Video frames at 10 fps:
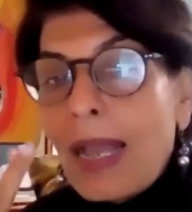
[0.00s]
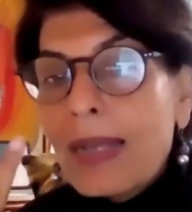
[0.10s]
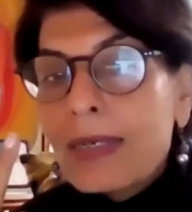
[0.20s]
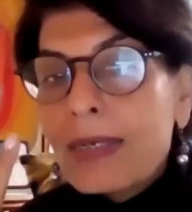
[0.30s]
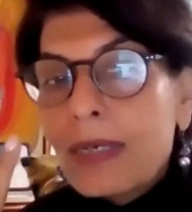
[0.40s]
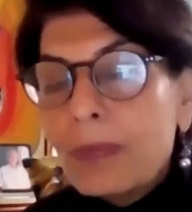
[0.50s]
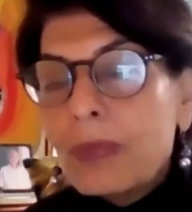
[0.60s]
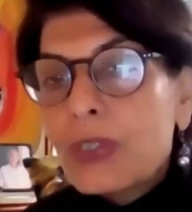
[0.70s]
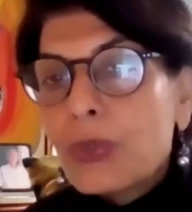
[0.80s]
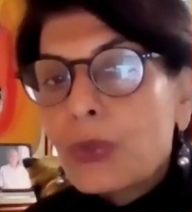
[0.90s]
And
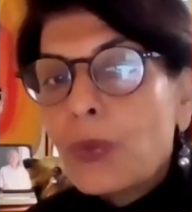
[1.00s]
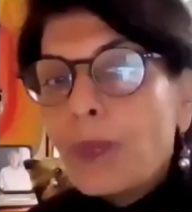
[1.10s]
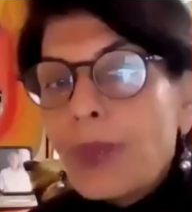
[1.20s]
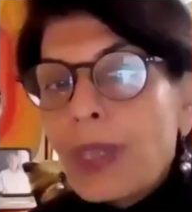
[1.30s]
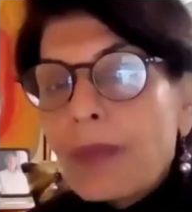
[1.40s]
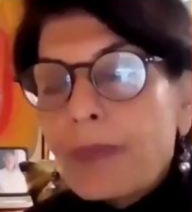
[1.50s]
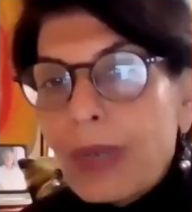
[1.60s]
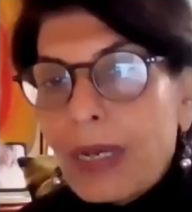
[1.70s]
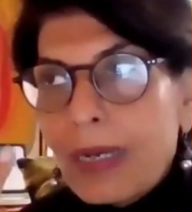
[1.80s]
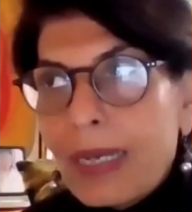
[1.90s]
number two,
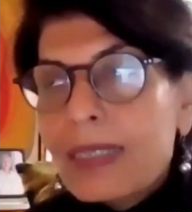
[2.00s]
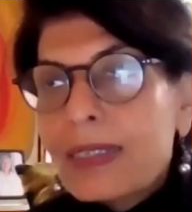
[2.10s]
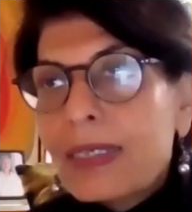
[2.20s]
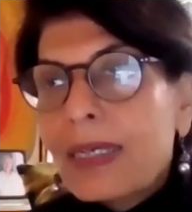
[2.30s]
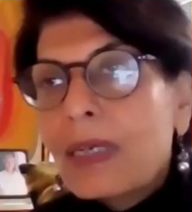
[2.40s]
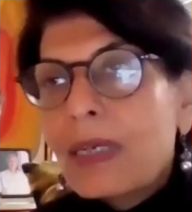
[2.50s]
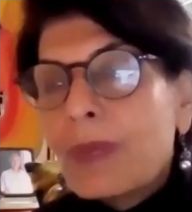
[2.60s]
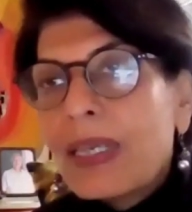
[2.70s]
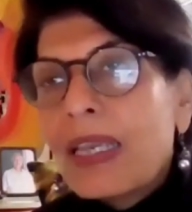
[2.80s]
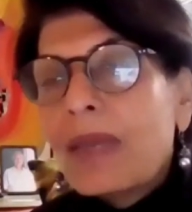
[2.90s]
but like I said,
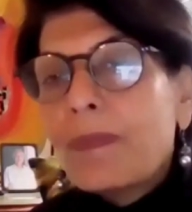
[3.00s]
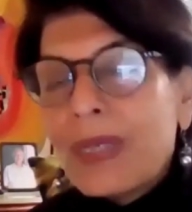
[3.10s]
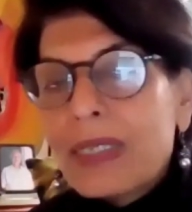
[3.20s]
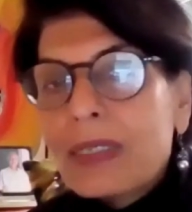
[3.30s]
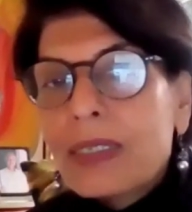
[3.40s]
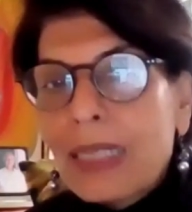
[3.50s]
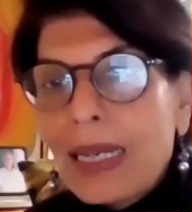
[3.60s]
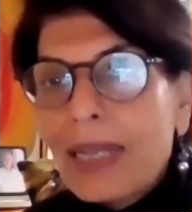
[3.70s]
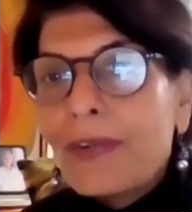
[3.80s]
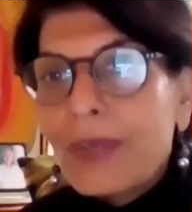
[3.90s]
it became
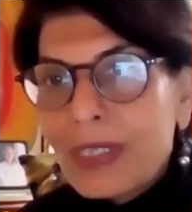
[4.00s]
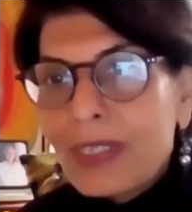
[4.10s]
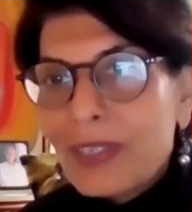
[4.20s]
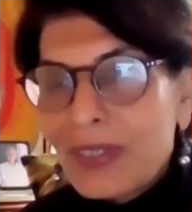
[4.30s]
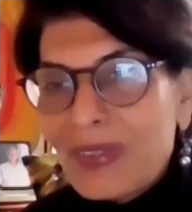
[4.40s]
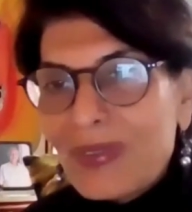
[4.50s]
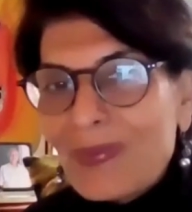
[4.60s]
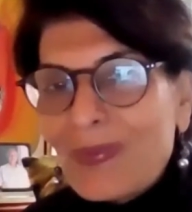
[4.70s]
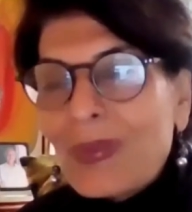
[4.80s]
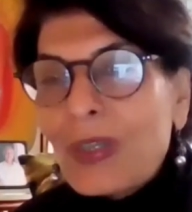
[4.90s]
pesticide resistant.
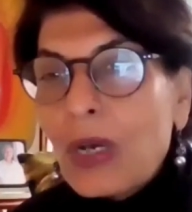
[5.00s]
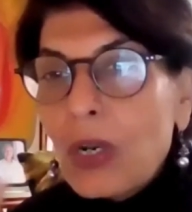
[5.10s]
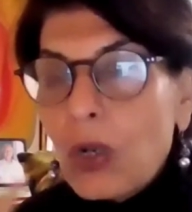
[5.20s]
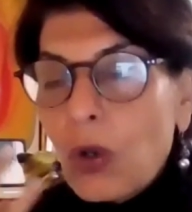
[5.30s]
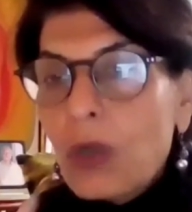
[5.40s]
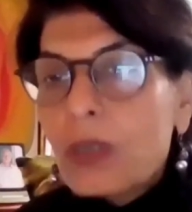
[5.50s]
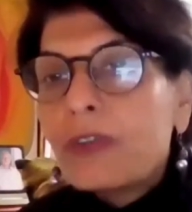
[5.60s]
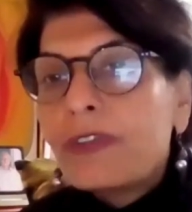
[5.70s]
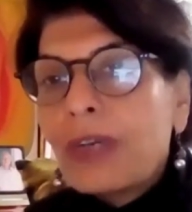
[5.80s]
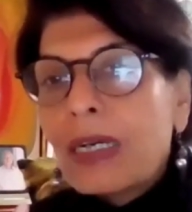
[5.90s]
A lot
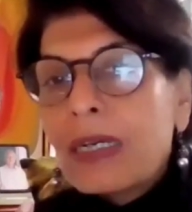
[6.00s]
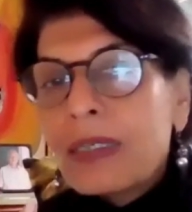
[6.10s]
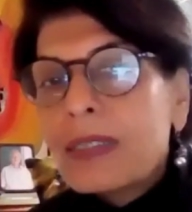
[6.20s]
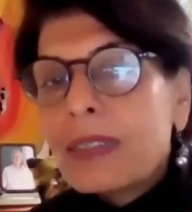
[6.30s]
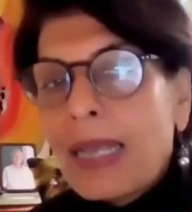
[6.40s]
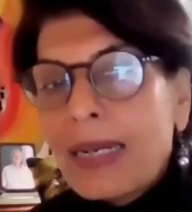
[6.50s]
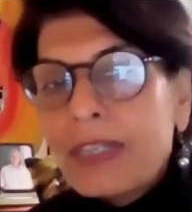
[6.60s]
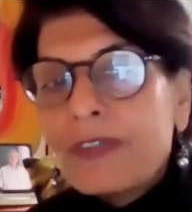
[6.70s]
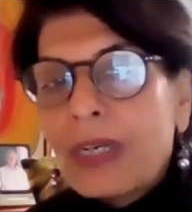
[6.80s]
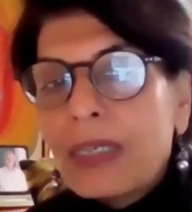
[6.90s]
of
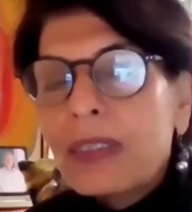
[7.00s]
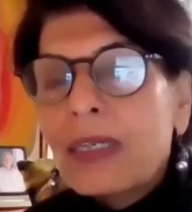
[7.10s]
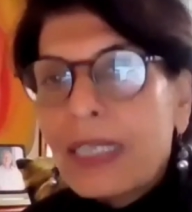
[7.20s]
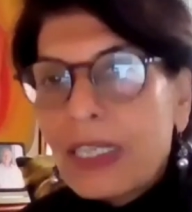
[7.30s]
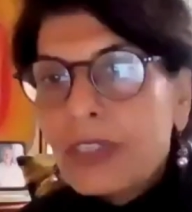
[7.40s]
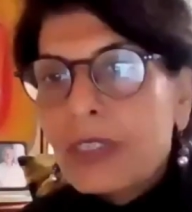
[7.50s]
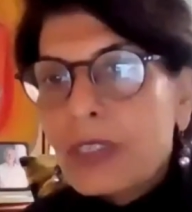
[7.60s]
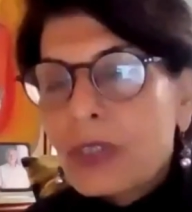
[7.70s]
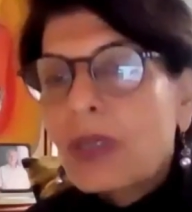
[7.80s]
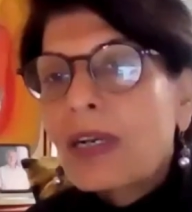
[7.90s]
antifungal
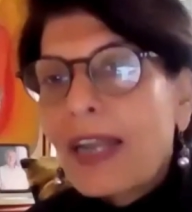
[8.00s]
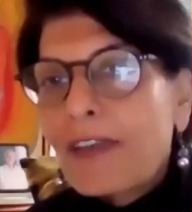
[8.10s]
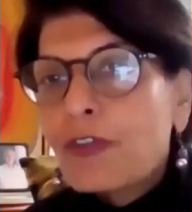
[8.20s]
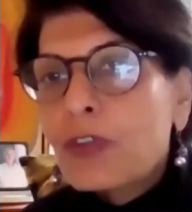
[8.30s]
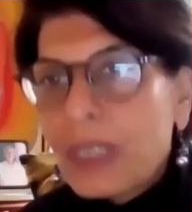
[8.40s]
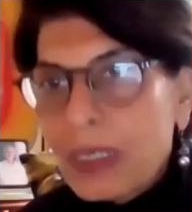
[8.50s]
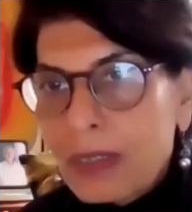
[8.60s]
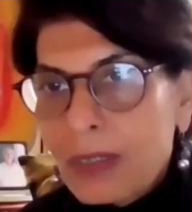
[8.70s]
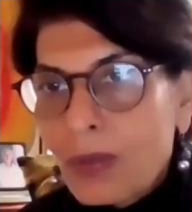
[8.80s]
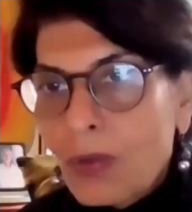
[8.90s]
agents called
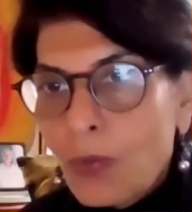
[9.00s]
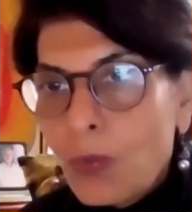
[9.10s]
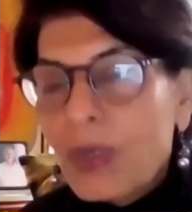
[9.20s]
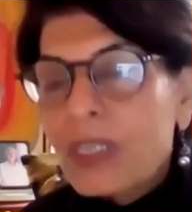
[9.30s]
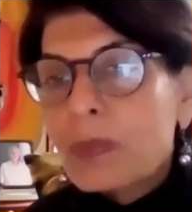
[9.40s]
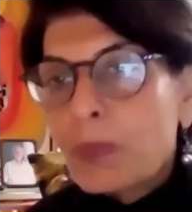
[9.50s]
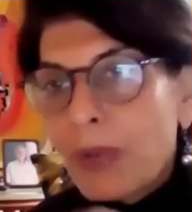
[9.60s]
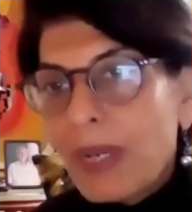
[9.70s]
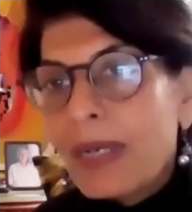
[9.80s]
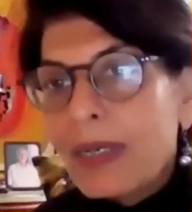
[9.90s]
glyphosates were
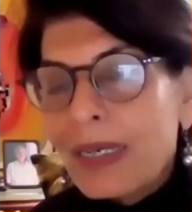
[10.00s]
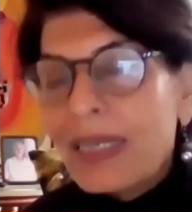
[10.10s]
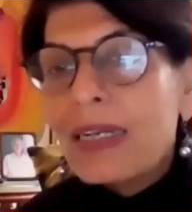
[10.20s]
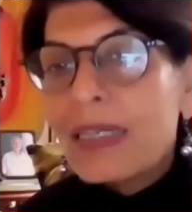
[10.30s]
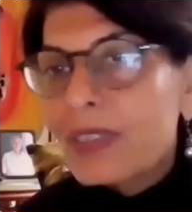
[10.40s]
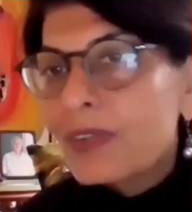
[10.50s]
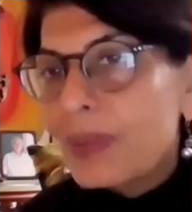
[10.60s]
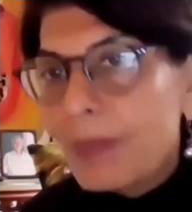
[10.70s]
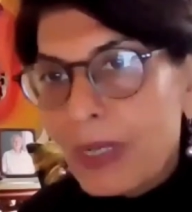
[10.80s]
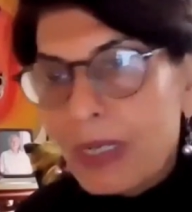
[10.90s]
sprayed
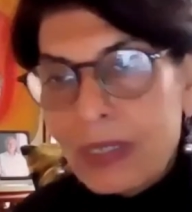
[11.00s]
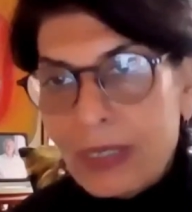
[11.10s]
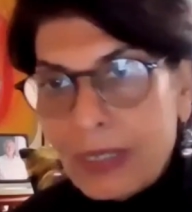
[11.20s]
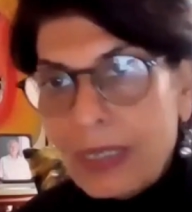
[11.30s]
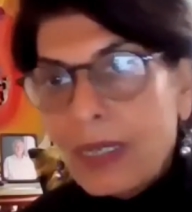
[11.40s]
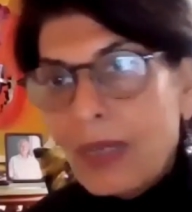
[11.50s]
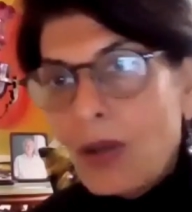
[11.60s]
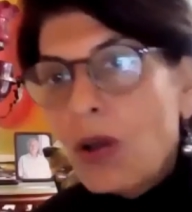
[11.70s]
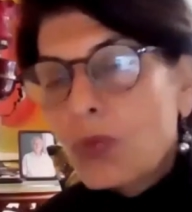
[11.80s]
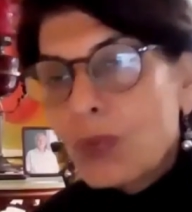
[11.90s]
indiscriminately
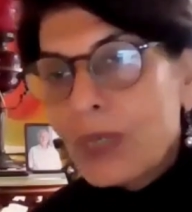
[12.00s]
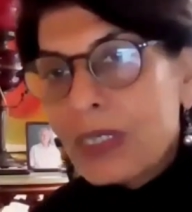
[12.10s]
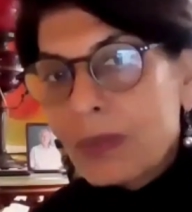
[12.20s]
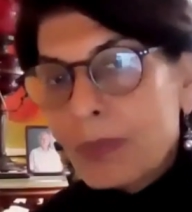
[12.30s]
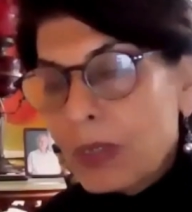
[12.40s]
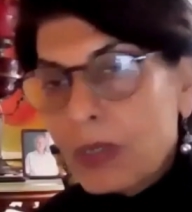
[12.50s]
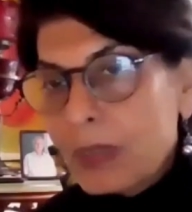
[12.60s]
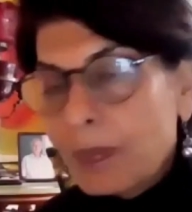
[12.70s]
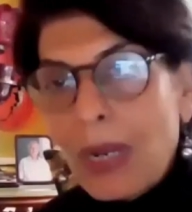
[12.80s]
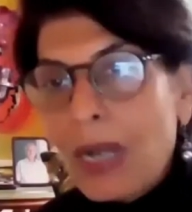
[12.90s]
on wheat
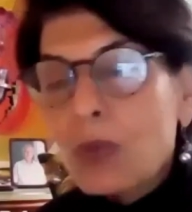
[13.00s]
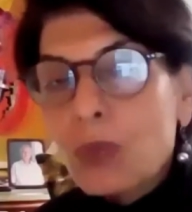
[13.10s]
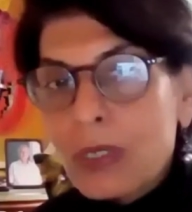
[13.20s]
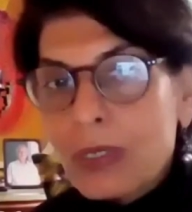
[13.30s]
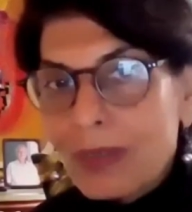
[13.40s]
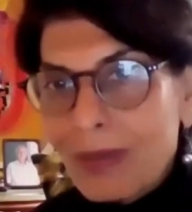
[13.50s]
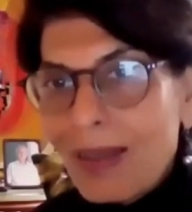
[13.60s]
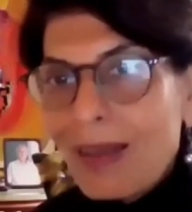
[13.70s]
because the plant was